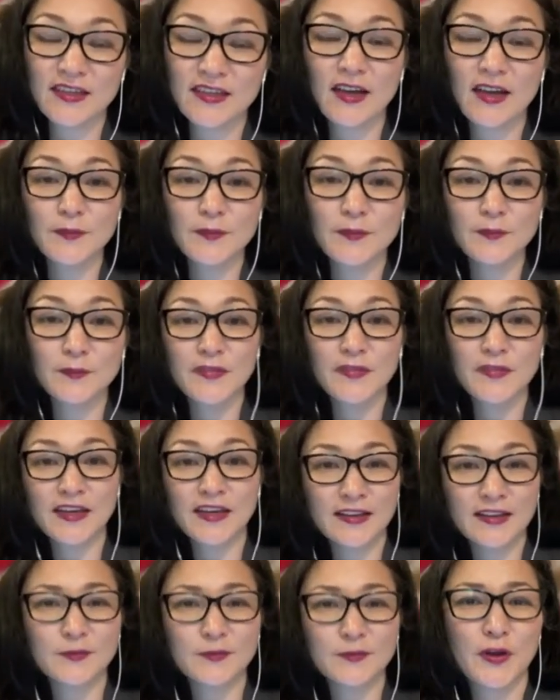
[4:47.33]
And he
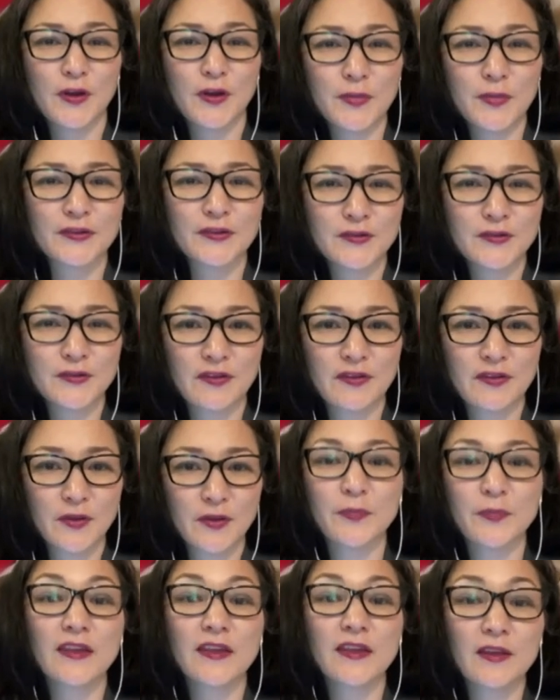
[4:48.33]
had some great pictures of
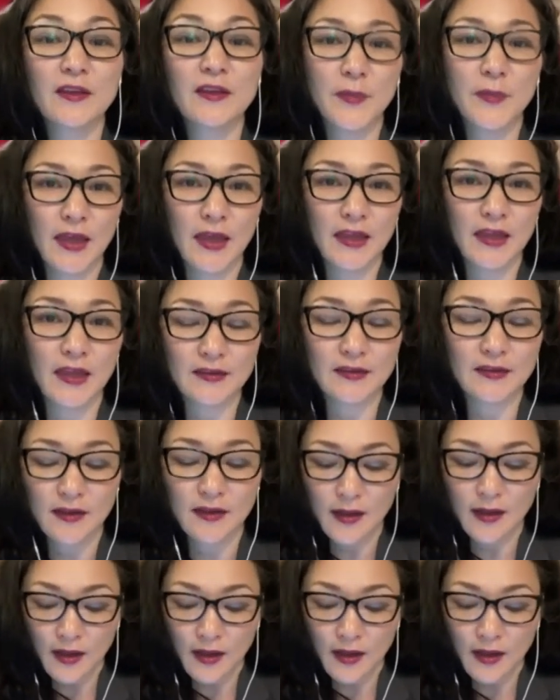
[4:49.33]
it being made.